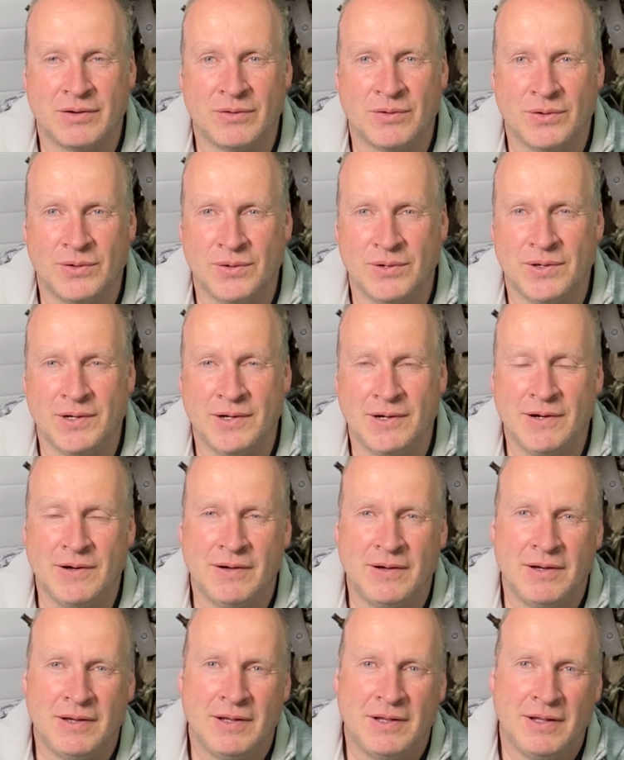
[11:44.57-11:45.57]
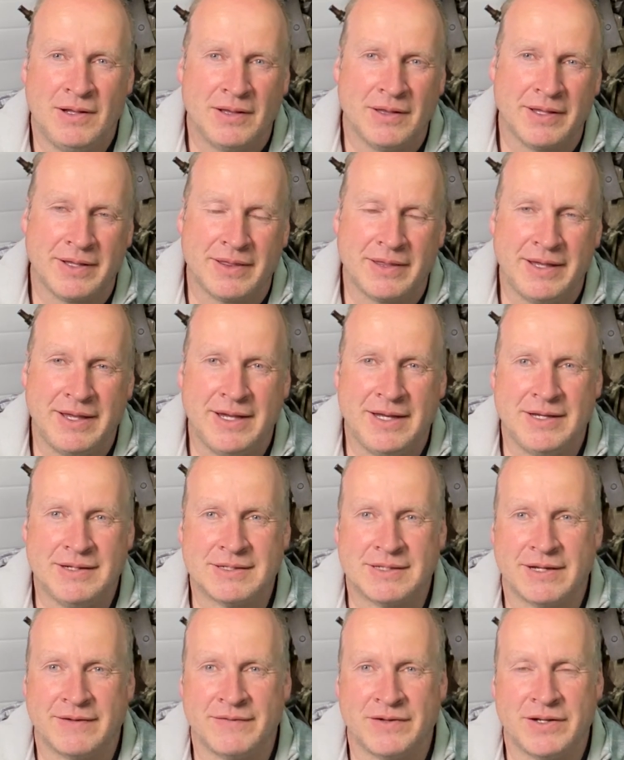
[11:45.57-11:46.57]
or like the
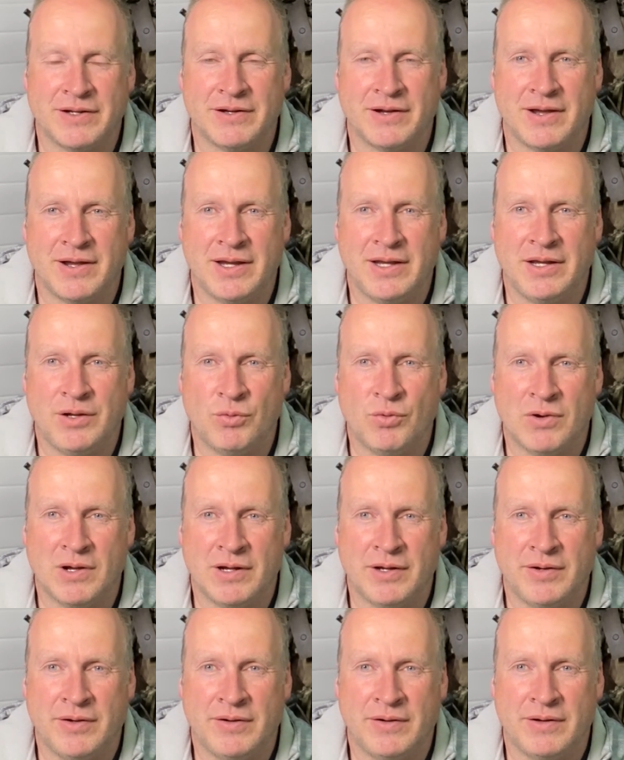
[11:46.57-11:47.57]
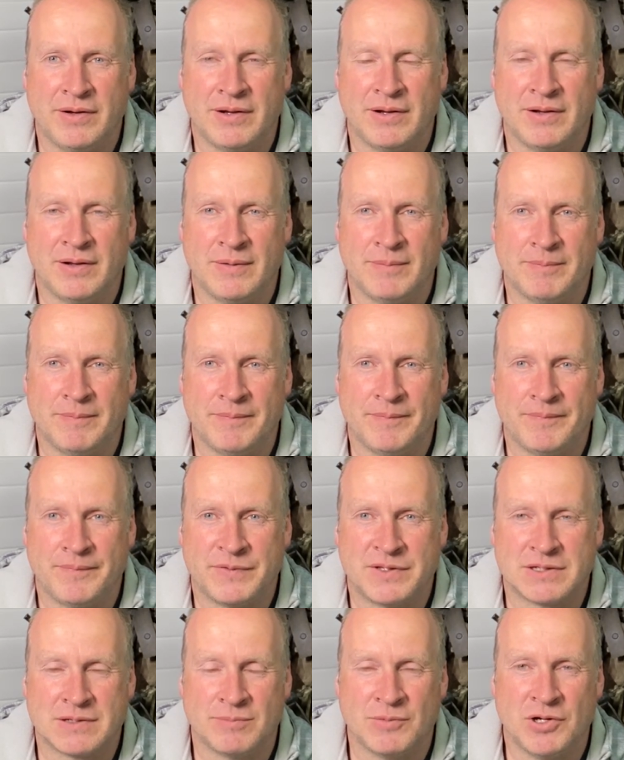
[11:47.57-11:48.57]
87 to 91
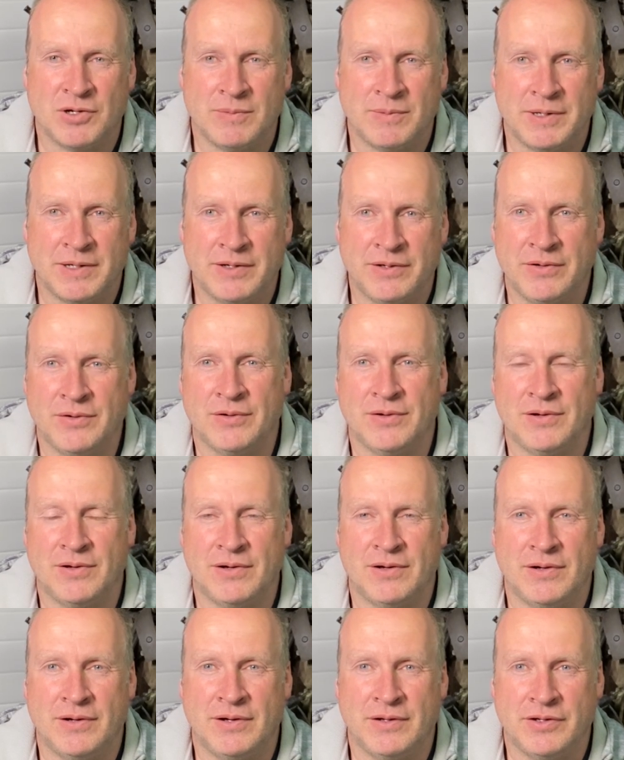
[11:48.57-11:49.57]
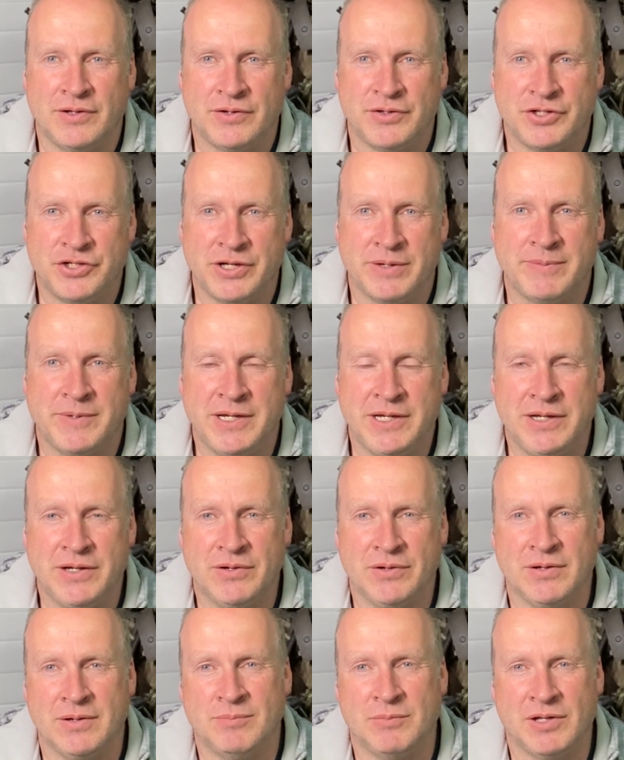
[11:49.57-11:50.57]
Suburban or Jimmy
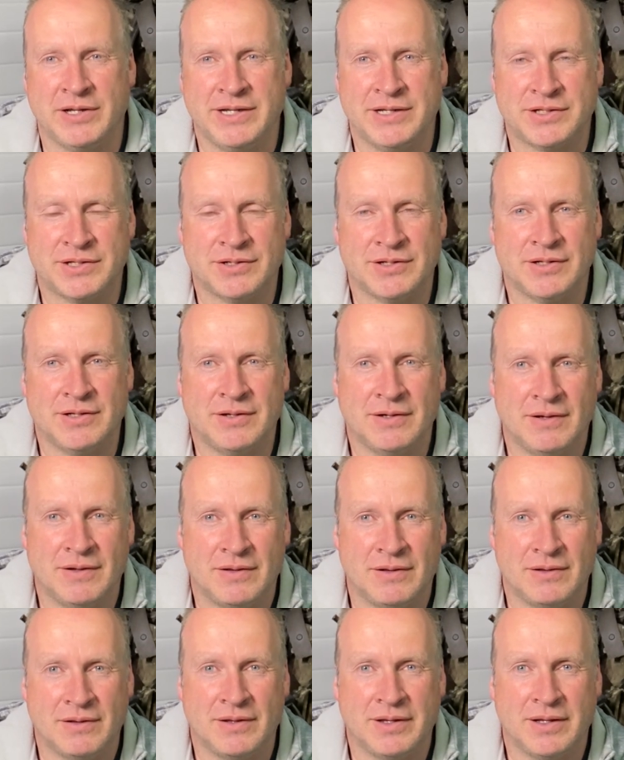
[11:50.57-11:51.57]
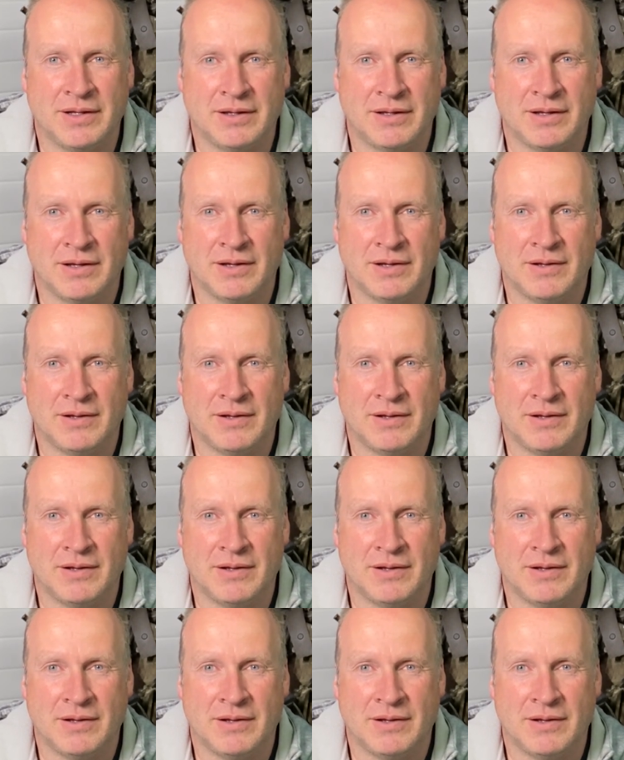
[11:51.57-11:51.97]
or Blazer, like